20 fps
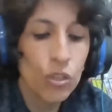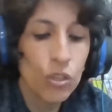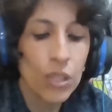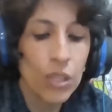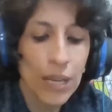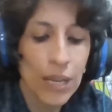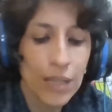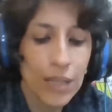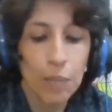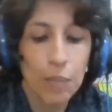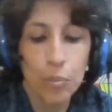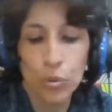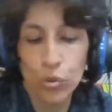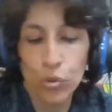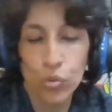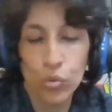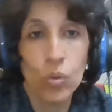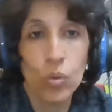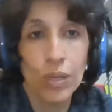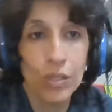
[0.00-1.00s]
and
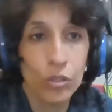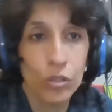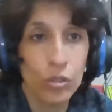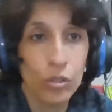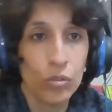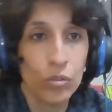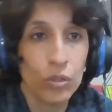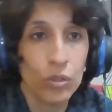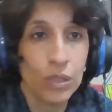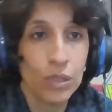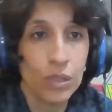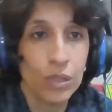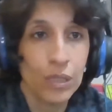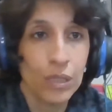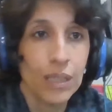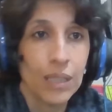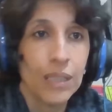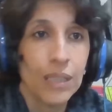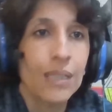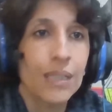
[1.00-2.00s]

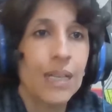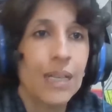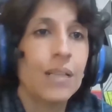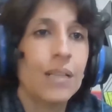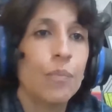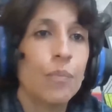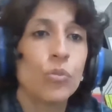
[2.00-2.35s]
30